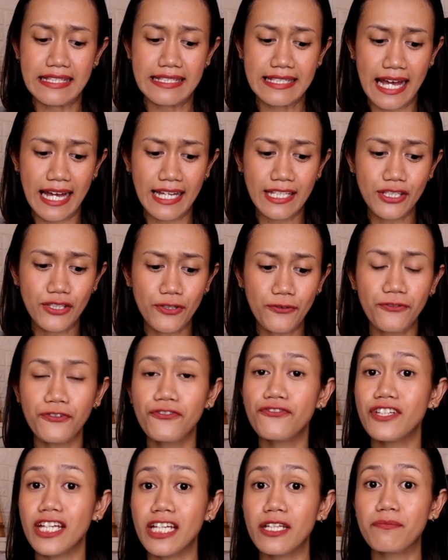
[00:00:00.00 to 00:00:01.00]
10 to
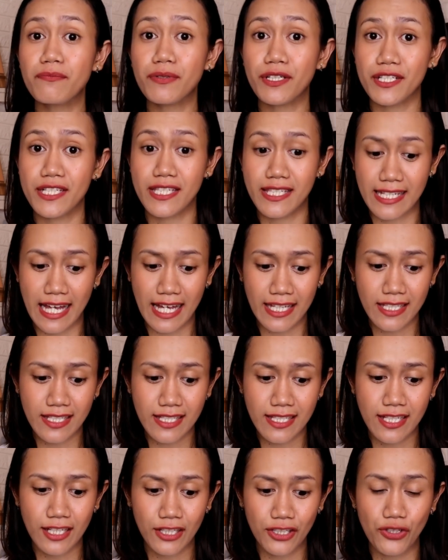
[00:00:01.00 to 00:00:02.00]

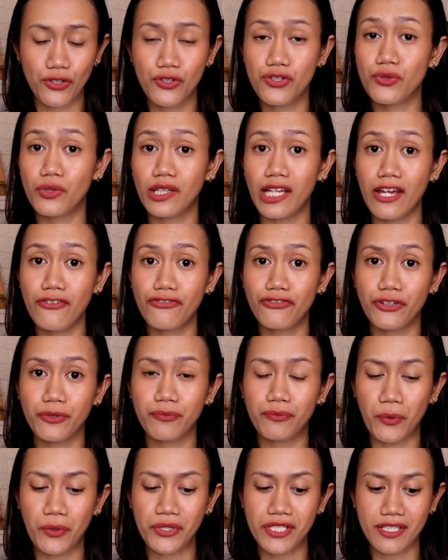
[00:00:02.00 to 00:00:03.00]
15% usually for
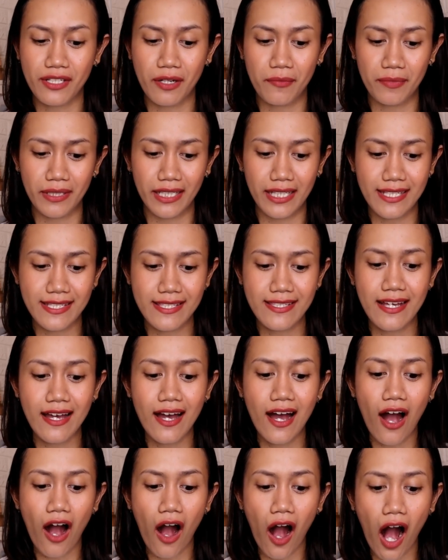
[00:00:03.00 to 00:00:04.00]
most companies
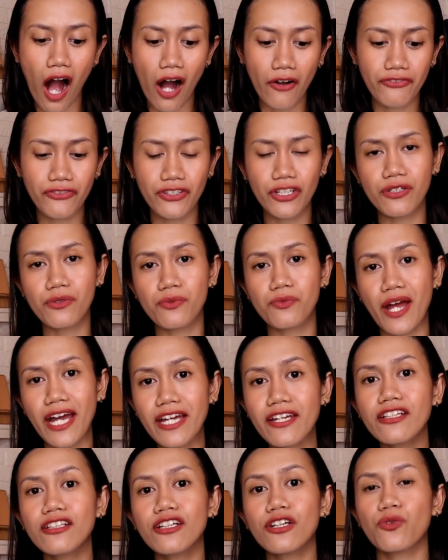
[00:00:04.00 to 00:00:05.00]
of your
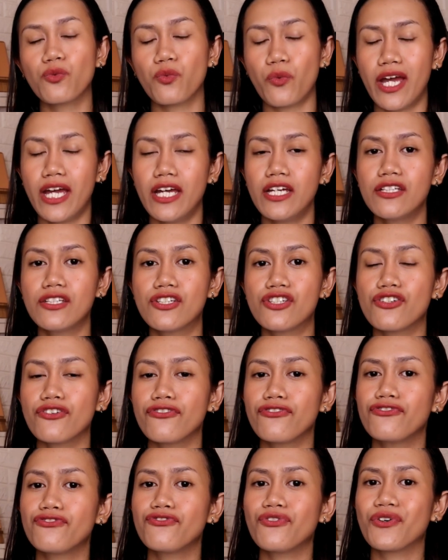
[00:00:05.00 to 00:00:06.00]
regular wage
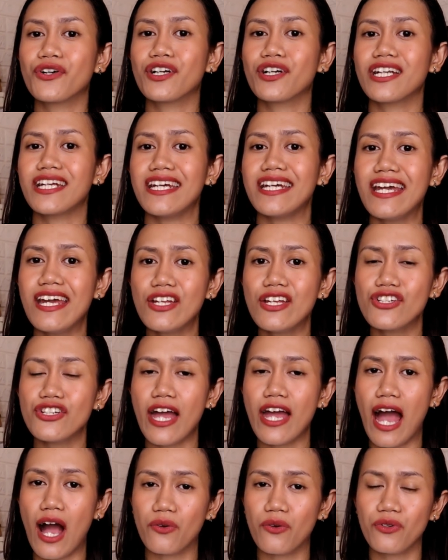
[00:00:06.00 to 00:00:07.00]
for each
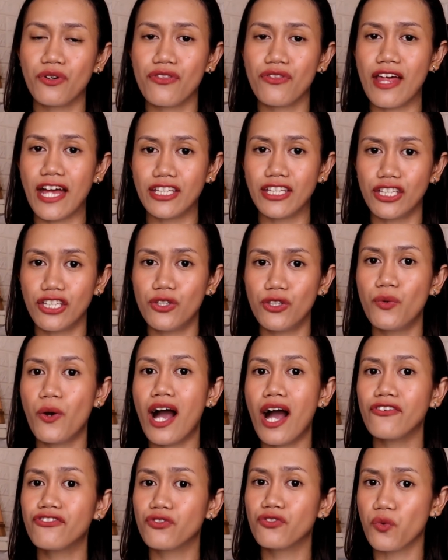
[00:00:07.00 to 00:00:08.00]
hour that you
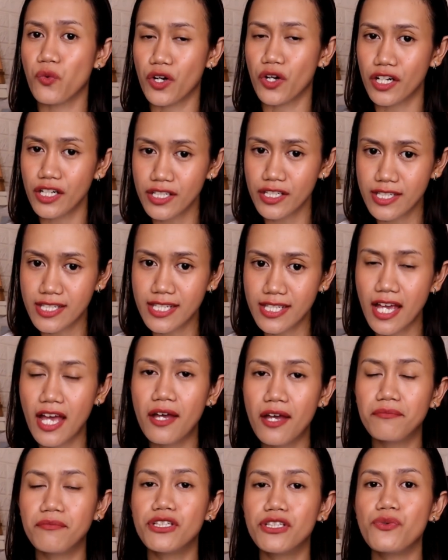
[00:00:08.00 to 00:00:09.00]
have worked
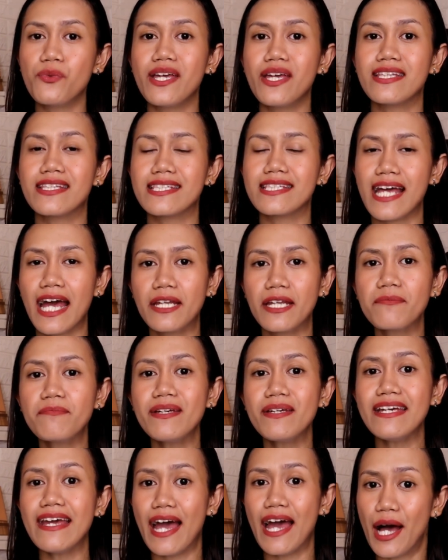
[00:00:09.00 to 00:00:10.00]
between 10
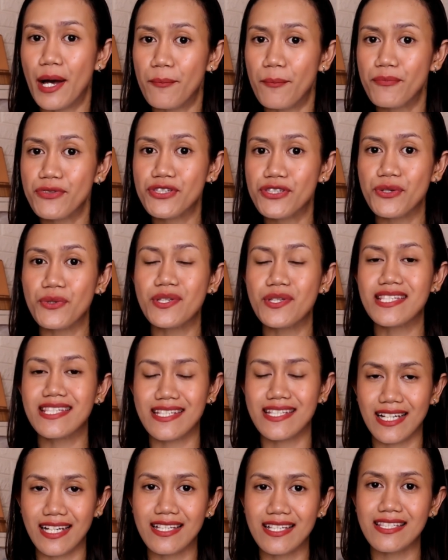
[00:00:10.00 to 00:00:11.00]
p.m. to
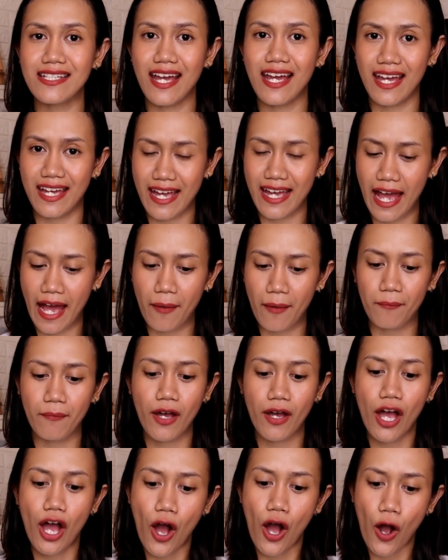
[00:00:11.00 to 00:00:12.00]
6
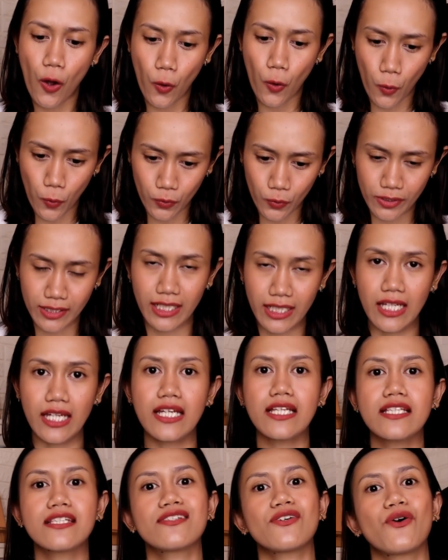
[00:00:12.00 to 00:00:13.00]
a.m.
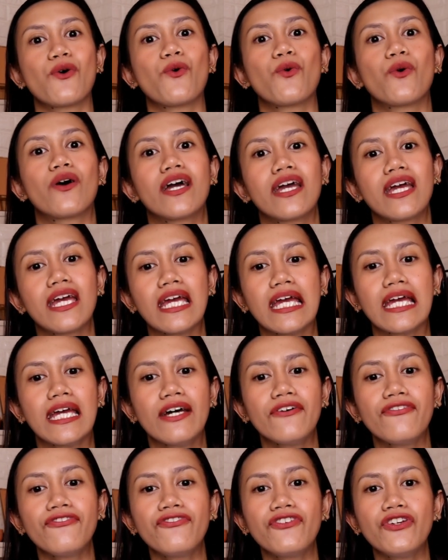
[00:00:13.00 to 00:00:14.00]
only. So
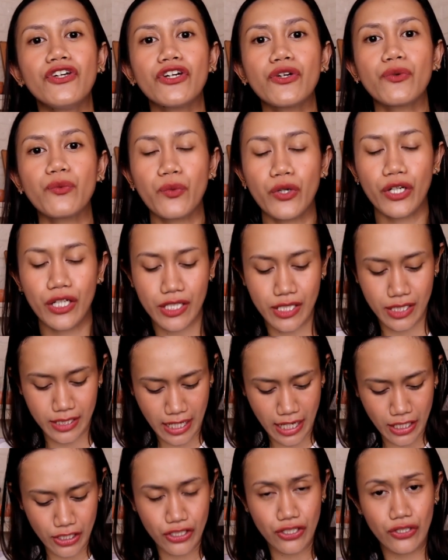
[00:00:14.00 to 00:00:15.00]
if your work
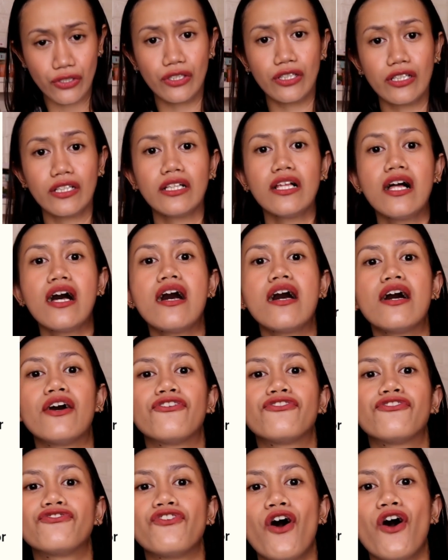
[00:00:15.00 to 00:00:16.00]
schedule
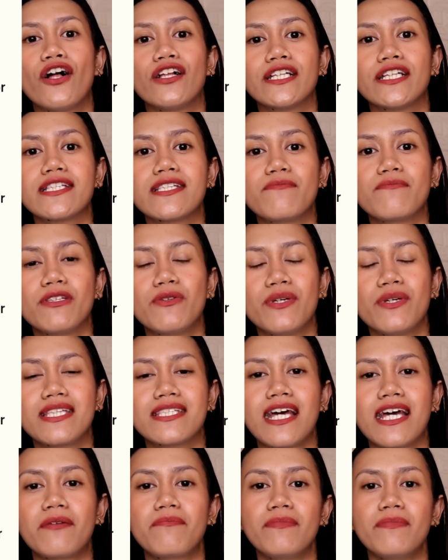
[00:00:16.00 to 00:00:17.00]
falls between
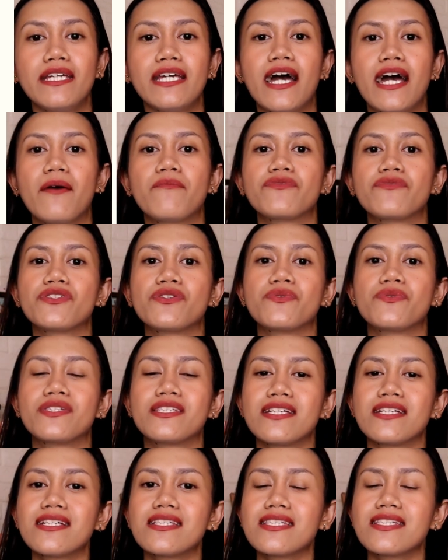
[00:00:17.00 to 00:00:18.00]
10 p.m. to
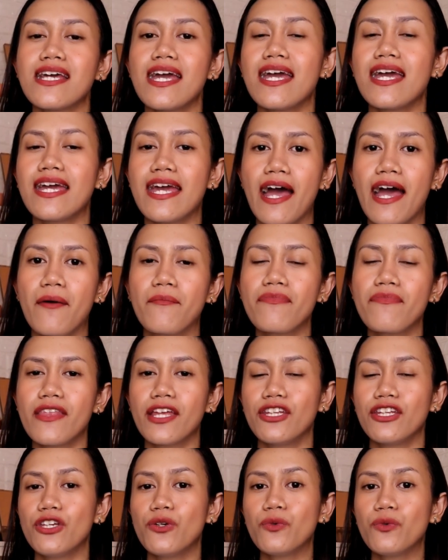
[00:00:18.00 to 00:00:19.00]
6 a.m.,
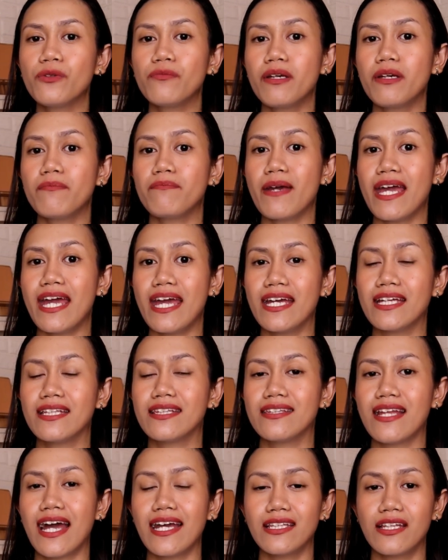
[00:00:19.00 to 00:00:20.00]
then you will be
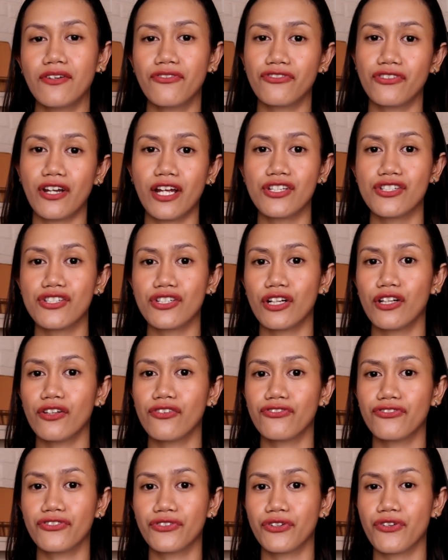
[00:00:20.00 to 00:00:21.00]
paid night differential
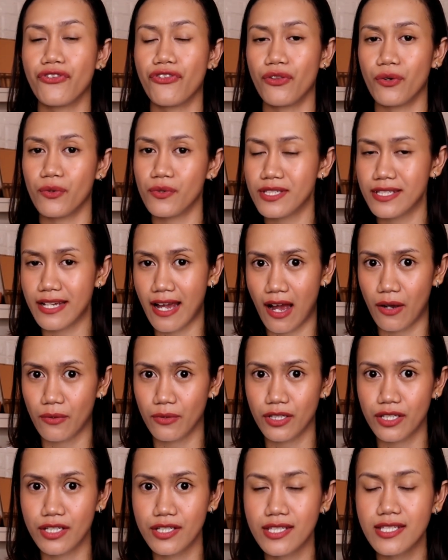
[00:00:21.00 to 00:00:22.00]
for those
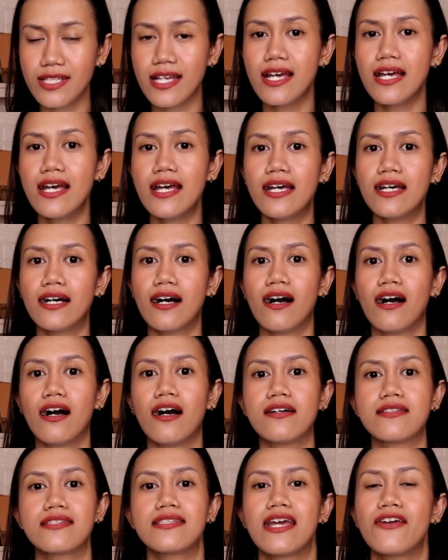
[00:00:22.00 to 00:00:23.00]
hours.
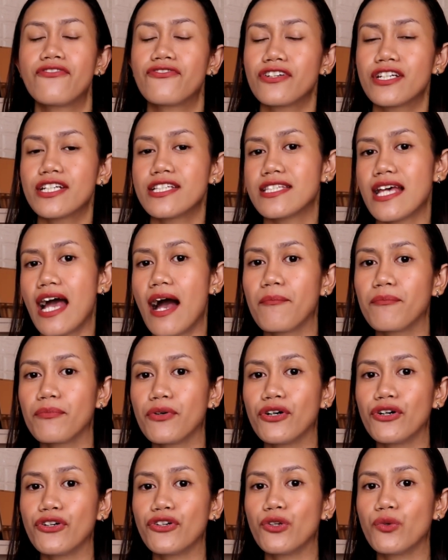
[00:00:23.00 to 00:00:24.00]
Uh, say, for
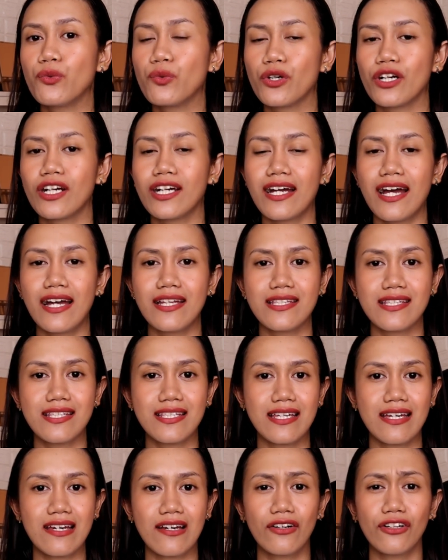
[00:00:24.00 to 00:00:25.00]
example, you work
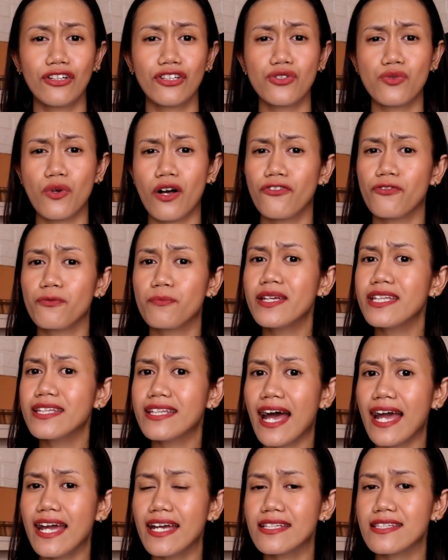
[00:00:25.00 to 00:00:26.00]
until 12
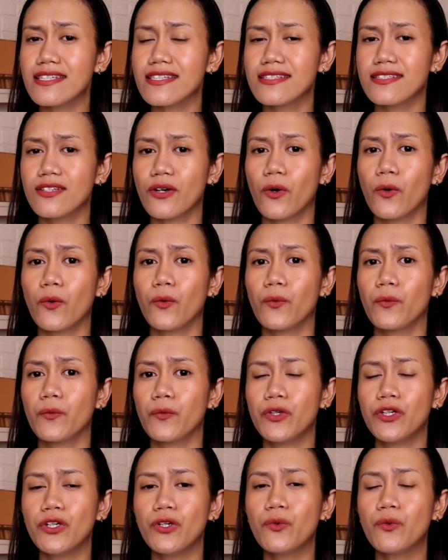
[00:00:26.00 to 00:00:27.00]
midnight. So
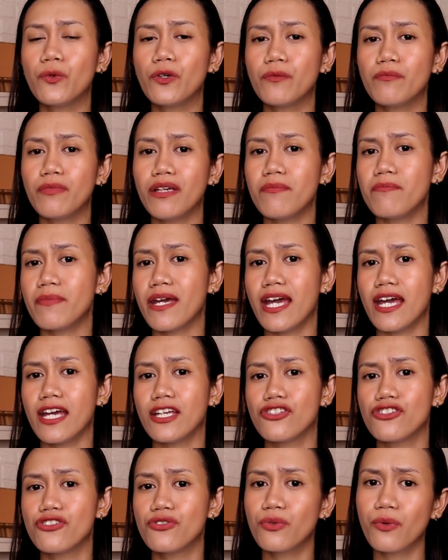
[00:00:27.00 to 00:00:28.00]
you will be
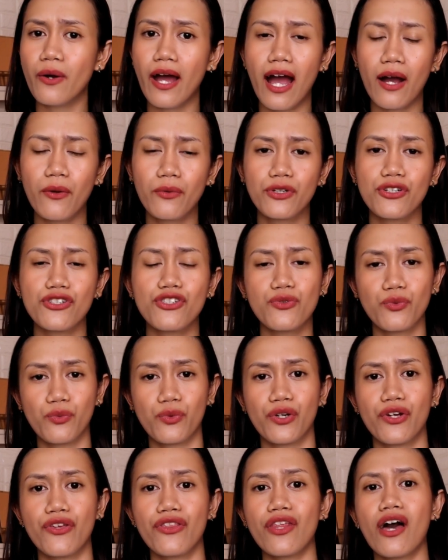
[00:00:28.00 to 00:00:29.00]
paid two hours
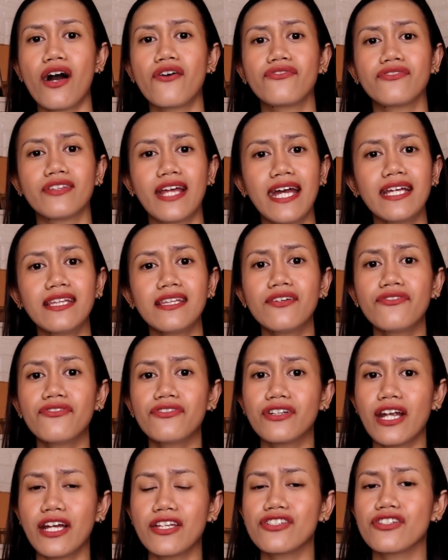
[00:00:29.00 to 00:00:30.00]
worth of night
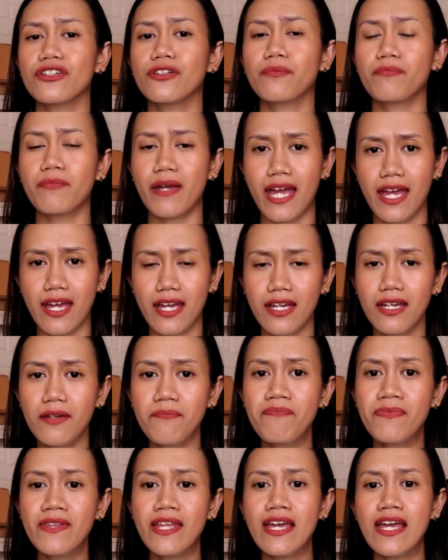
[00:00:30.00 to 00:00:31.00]
differential pay.
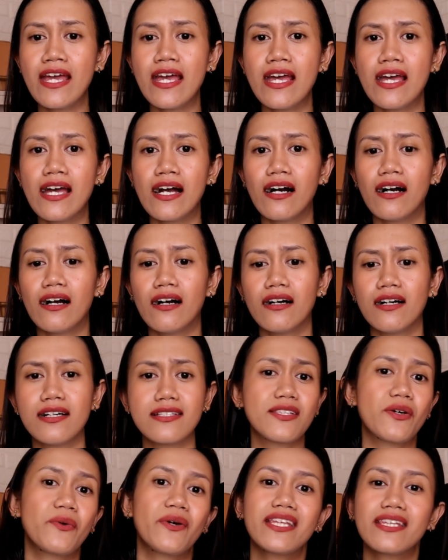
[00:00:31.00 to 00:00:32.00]
Uh, so